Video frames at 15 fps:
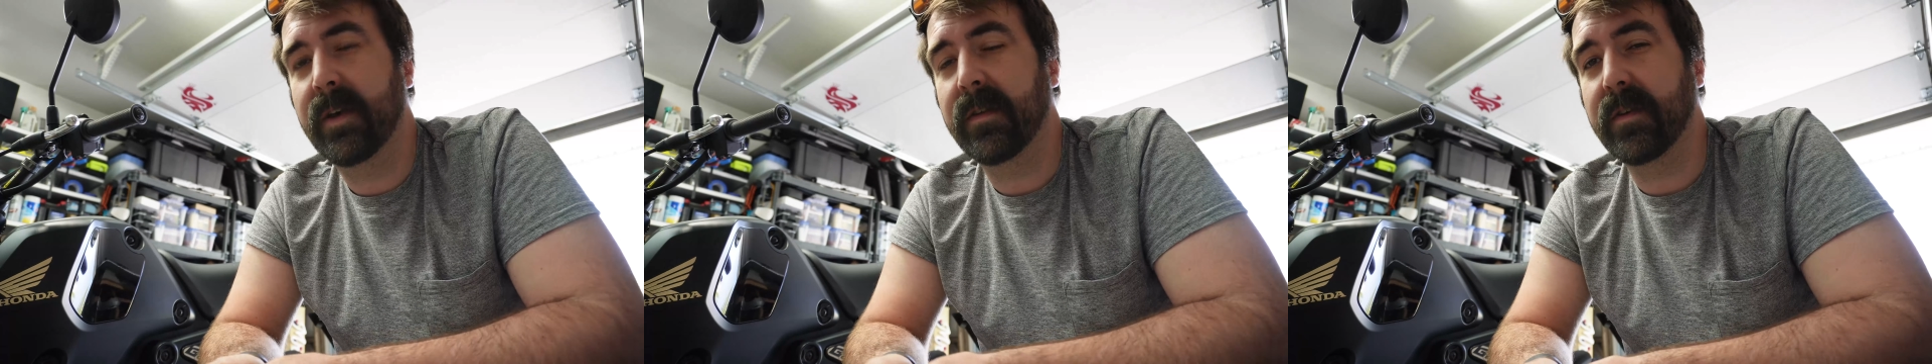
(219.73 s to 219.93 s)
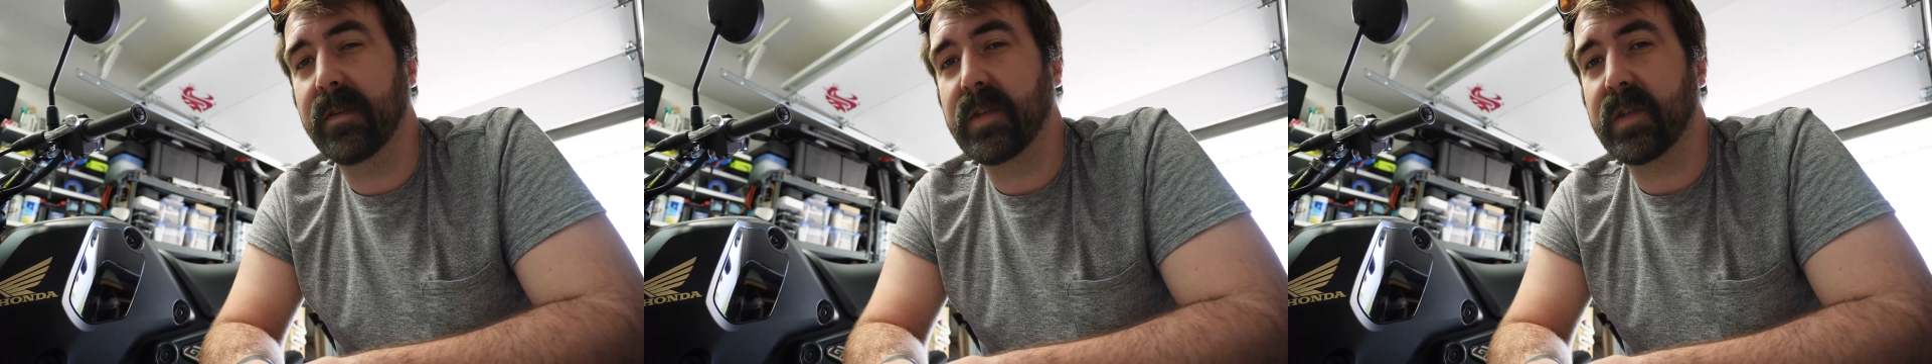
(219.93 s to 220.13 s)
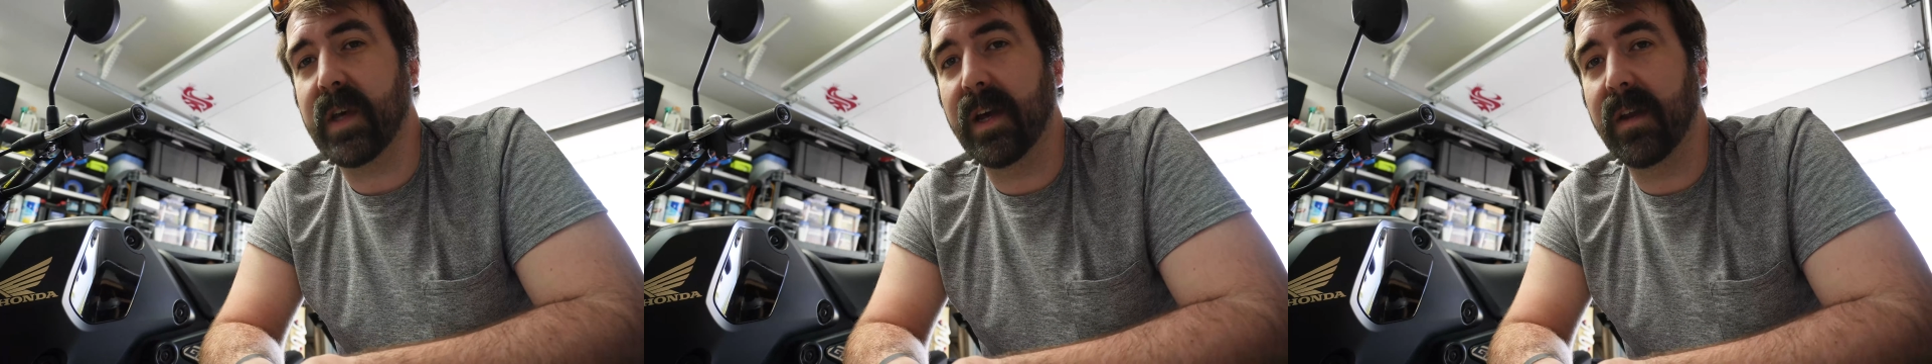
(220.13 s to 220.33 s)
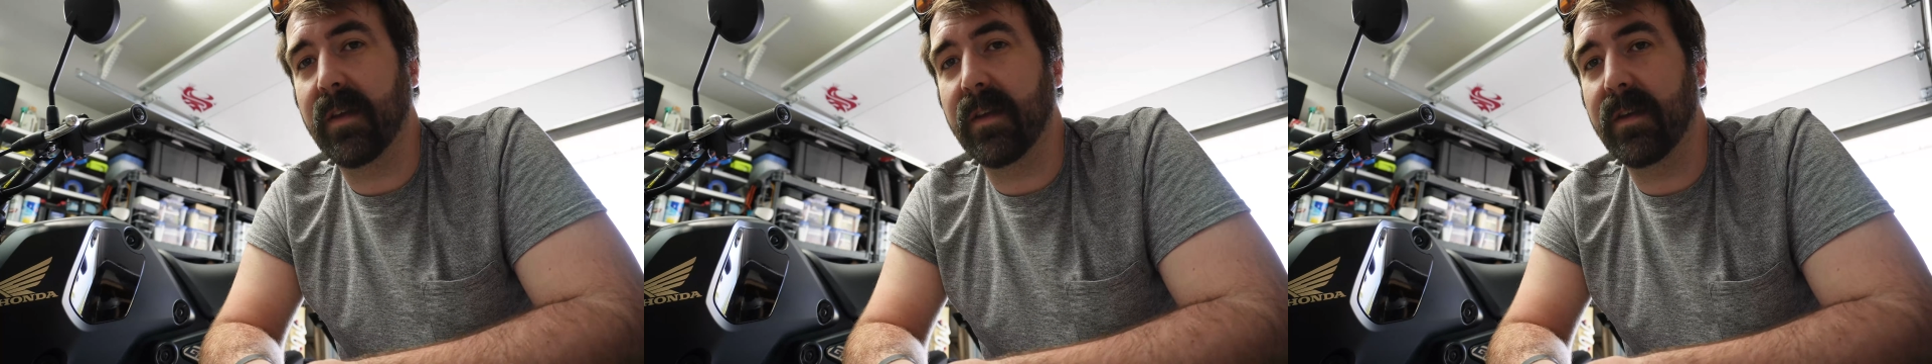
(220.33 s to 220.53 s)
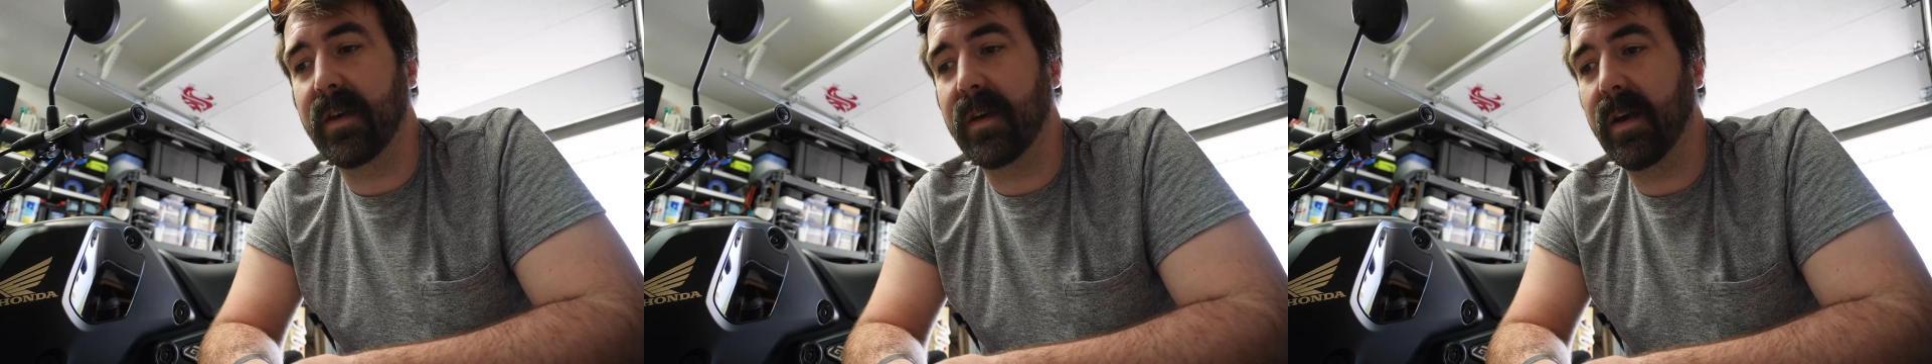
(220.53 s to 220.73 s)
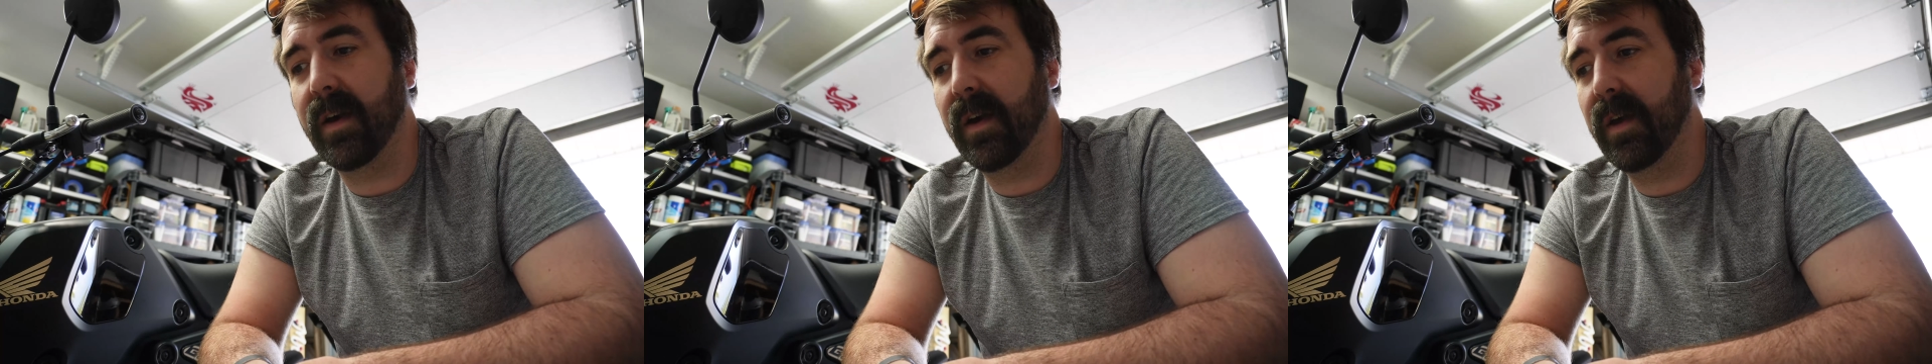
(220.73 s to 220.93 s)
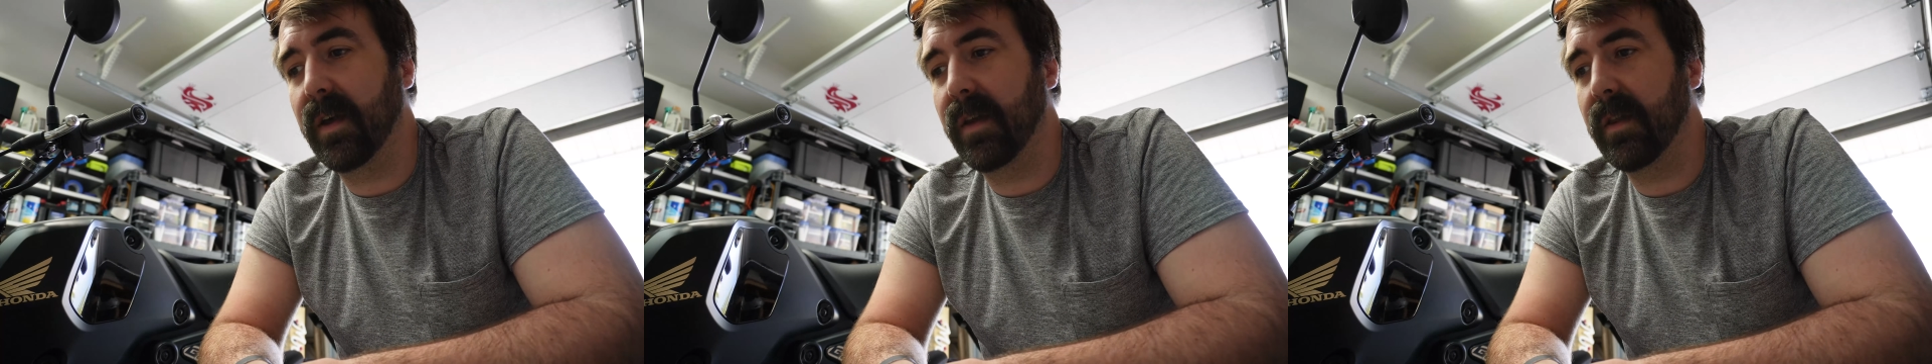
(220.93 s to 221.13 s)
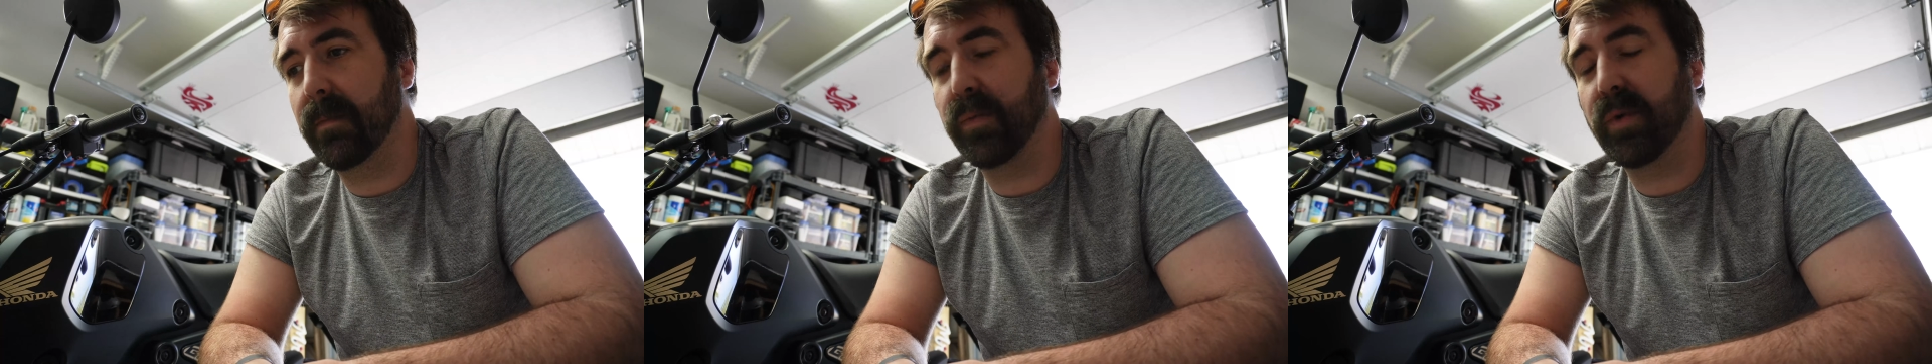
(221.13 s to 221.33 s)
This is kind of the
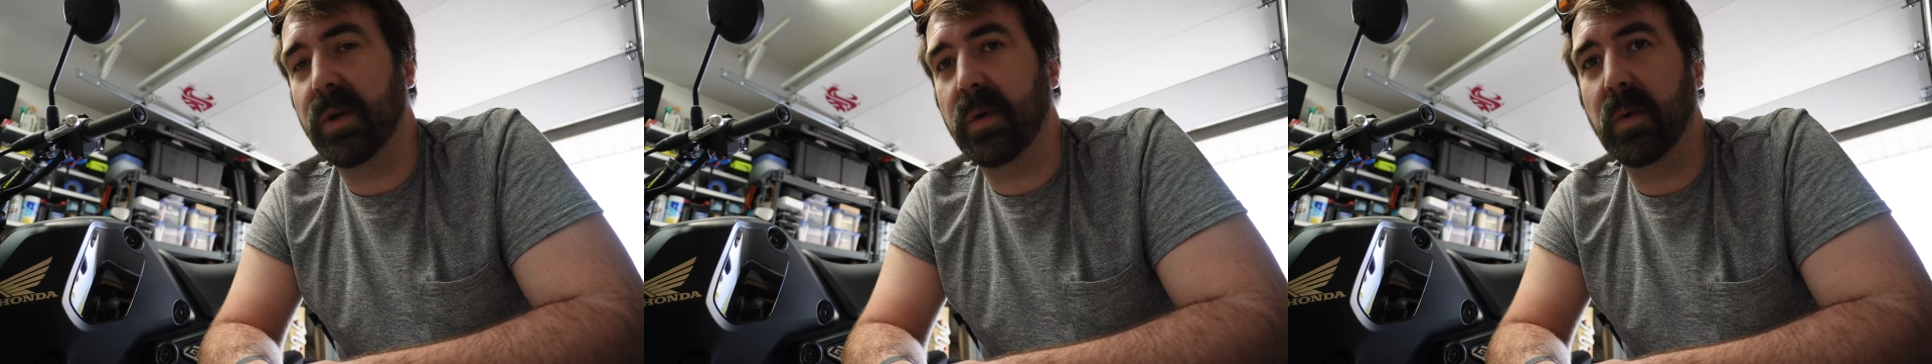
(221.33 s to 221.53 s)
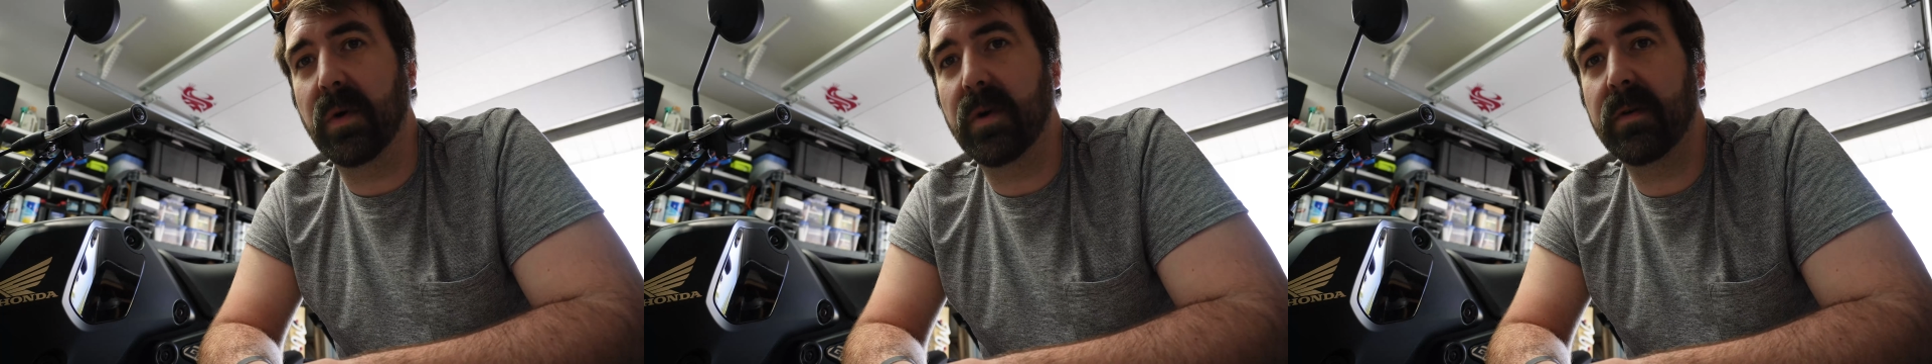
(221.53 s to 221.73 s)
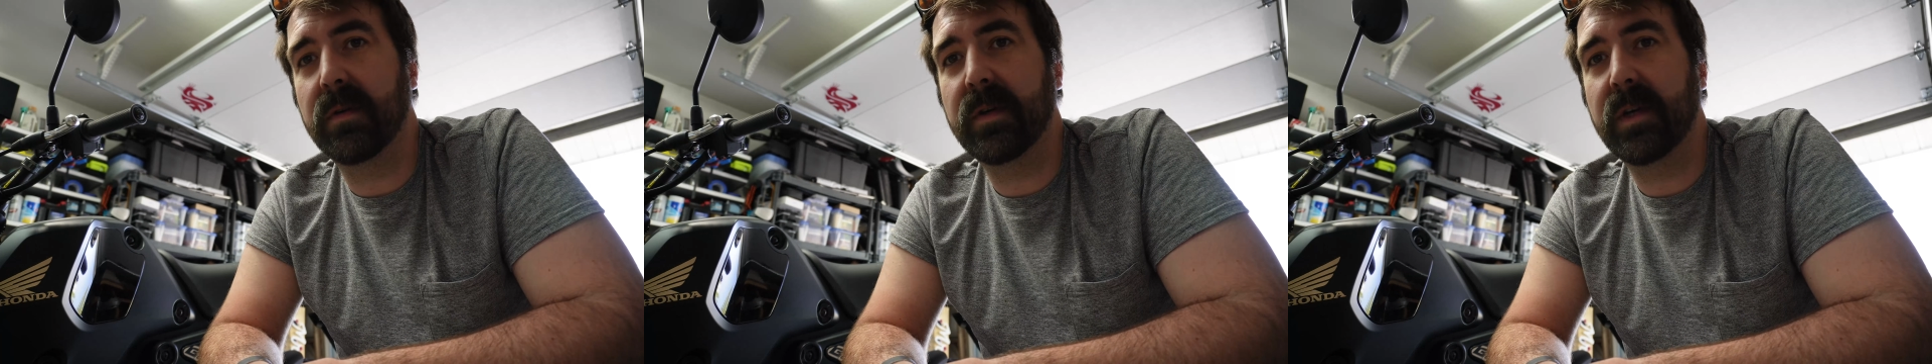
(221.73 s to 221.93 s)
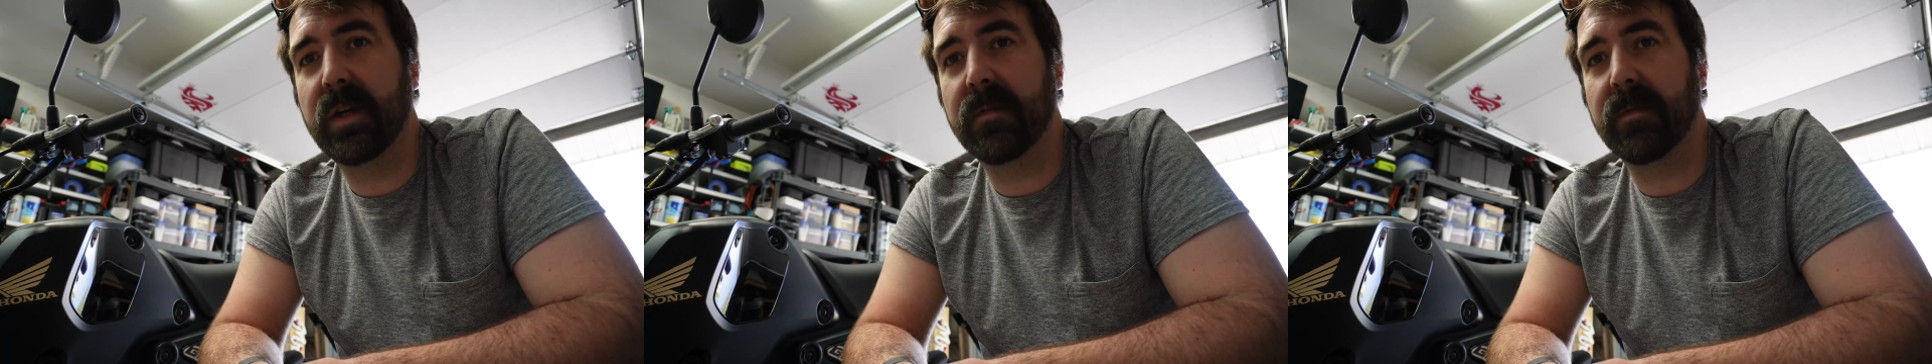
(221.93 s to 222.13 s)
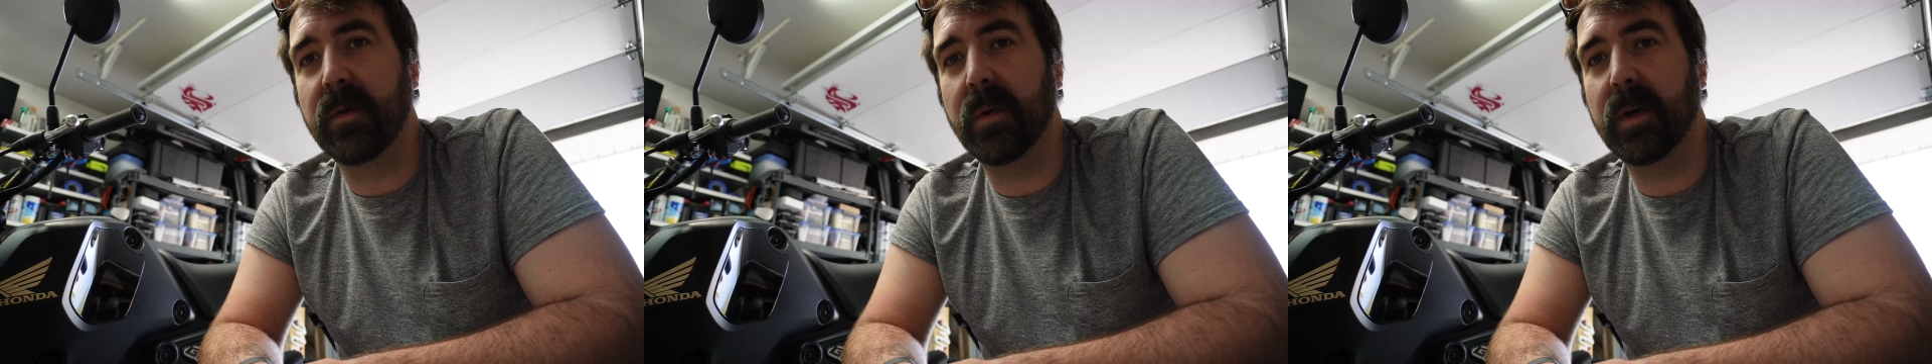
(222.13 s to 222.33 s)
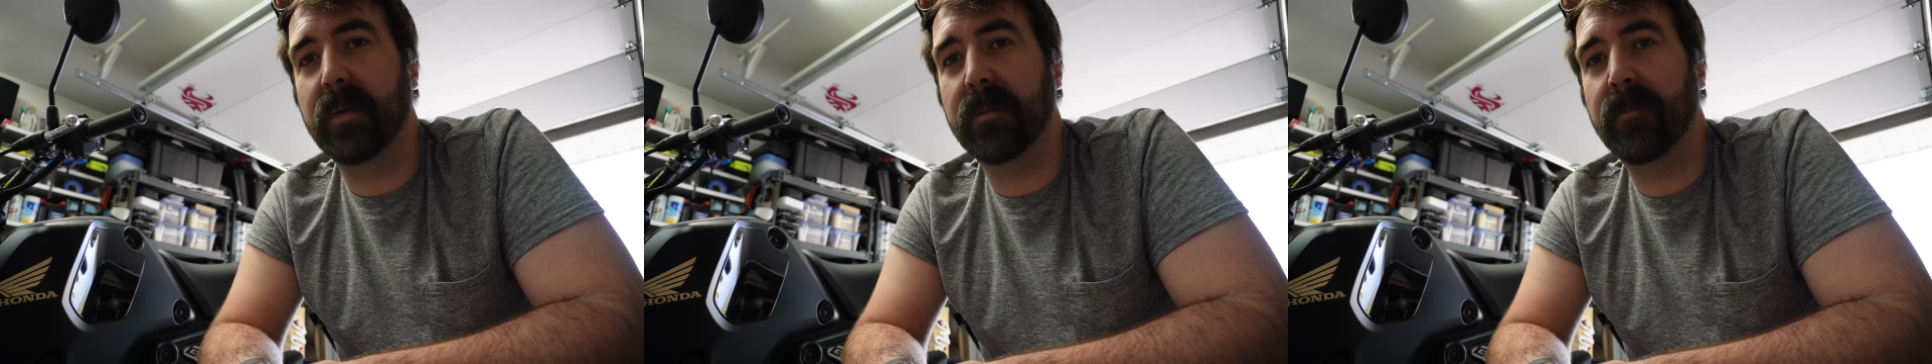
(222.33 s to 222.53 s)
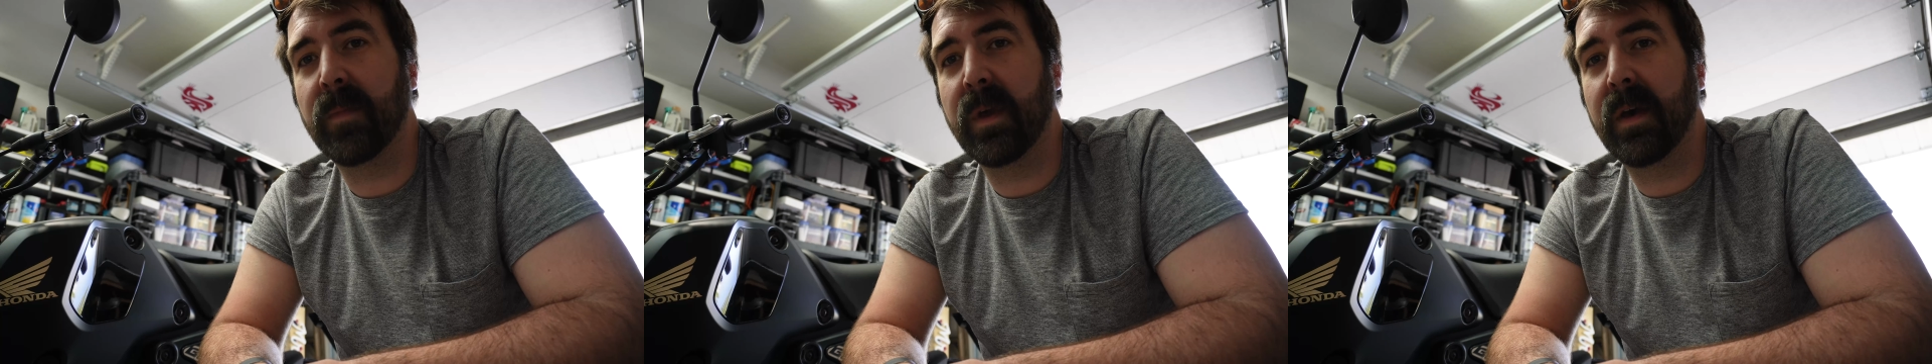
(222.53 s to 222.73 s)
prequel, if you will.